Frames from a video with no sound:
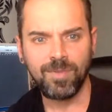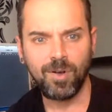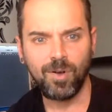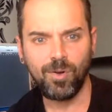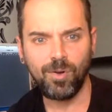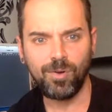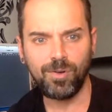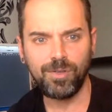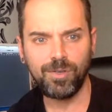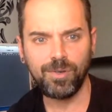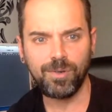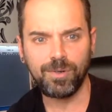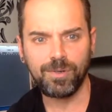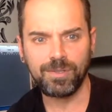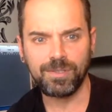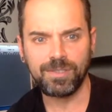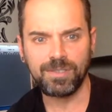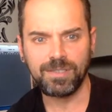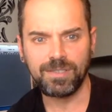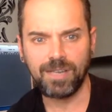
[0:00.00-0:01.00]
all
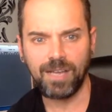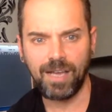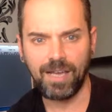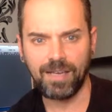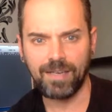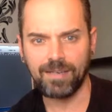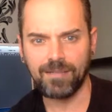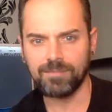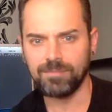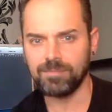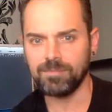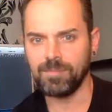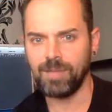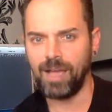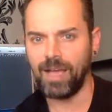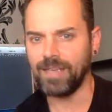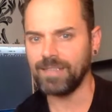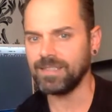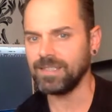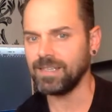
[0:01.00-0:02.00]
yours is like
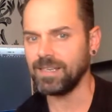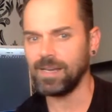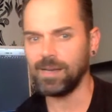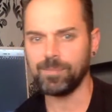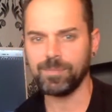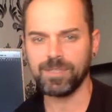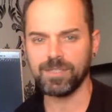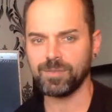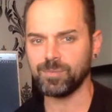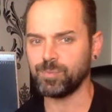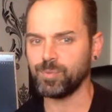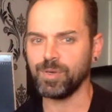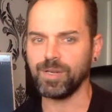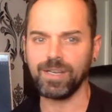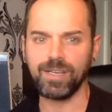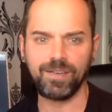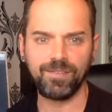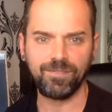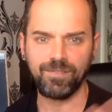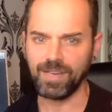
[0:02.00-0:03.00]
my setup is
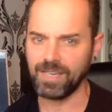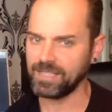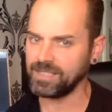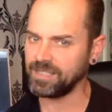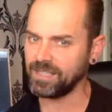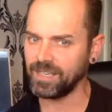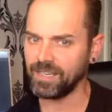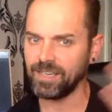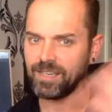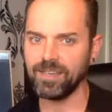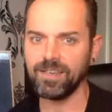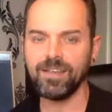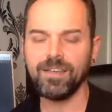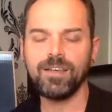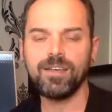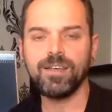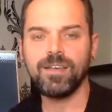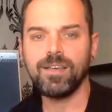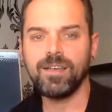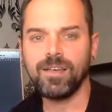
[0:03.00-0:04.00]
pretty basic
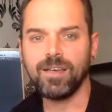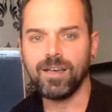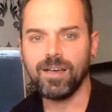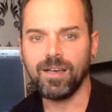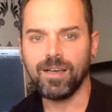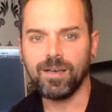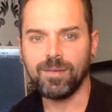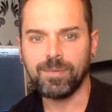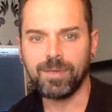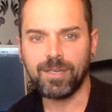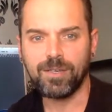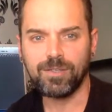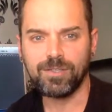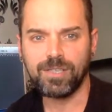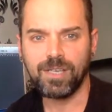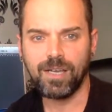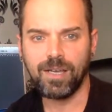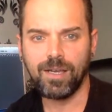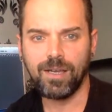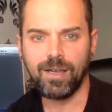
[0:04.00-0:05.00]

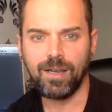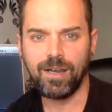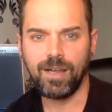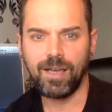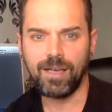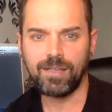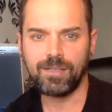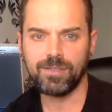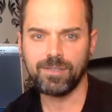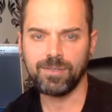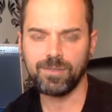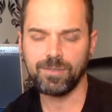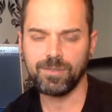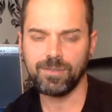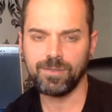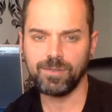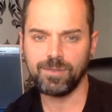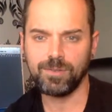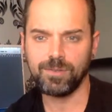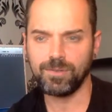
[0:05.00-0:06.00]
because I like
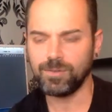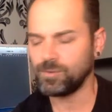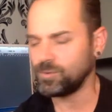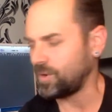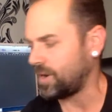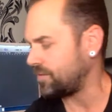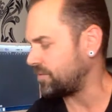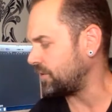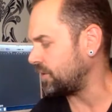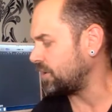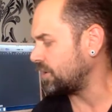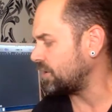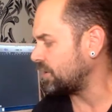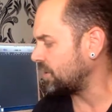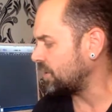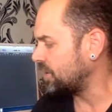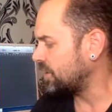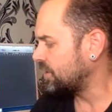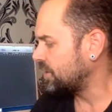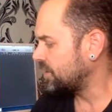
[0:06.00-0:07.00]
to
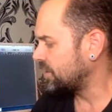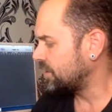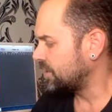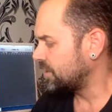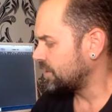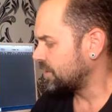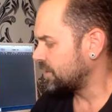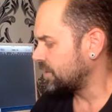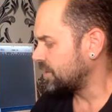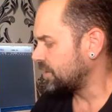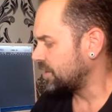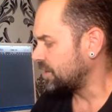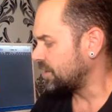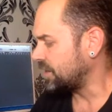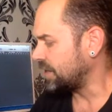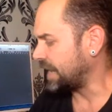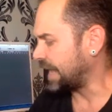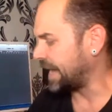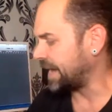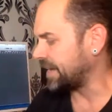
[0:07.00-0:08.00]
travel
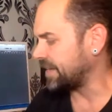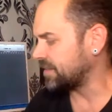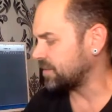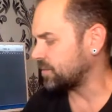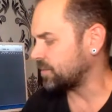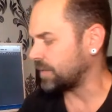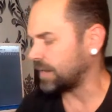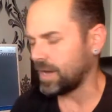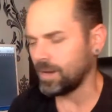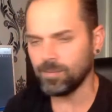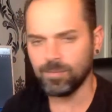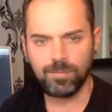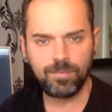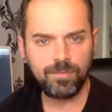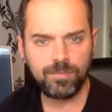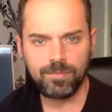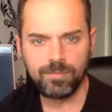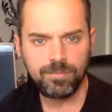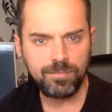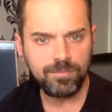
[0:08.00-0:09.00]
light when
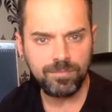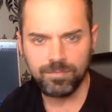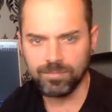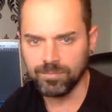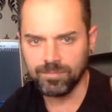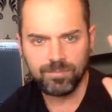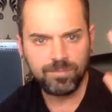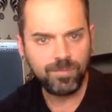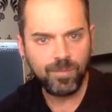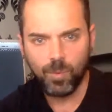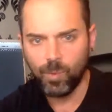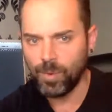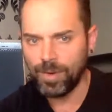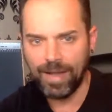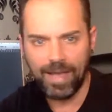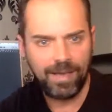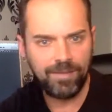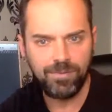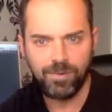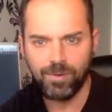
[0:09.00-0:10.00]
I'm
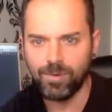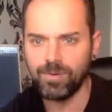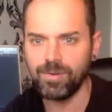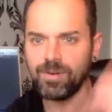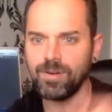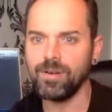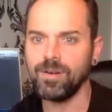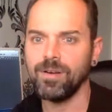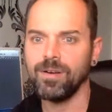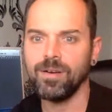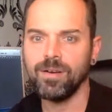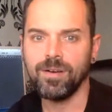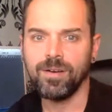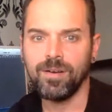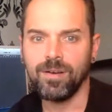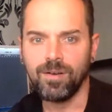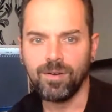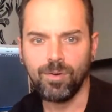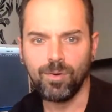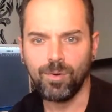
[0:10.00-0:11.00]
whenever
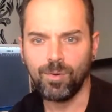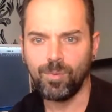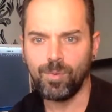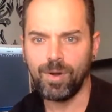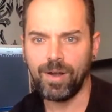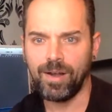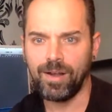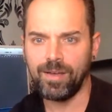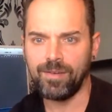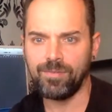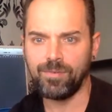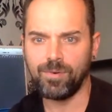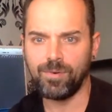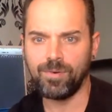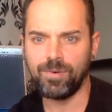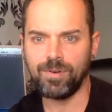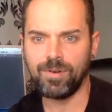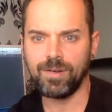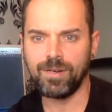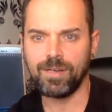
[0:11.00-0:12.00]
or
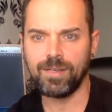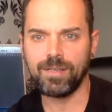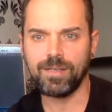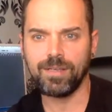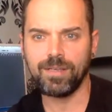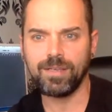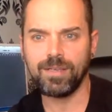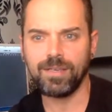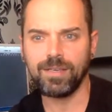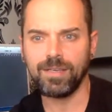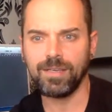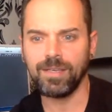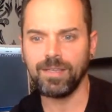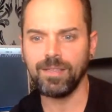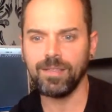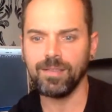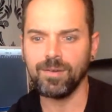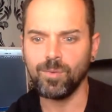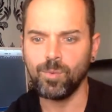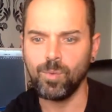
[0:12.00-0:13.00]
wherever
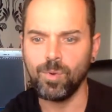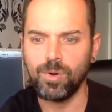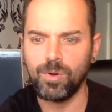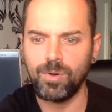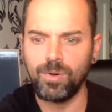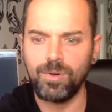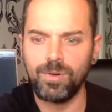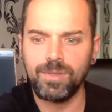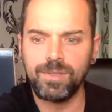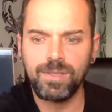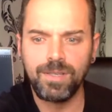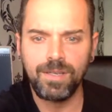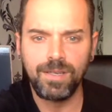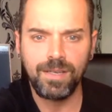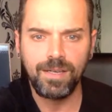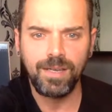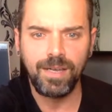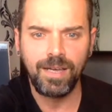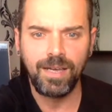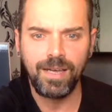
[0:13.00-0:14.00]
in the world.
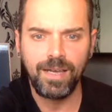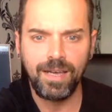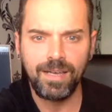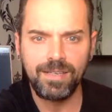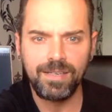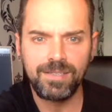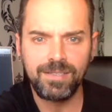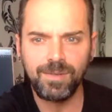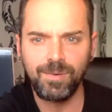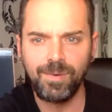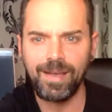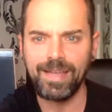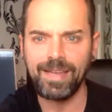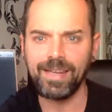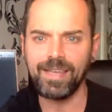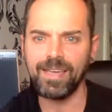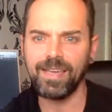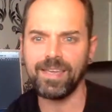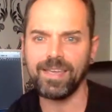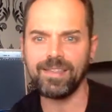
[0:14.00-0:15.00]
So I
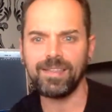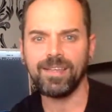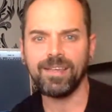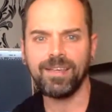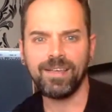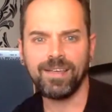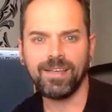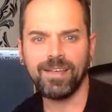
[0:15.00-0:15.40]
need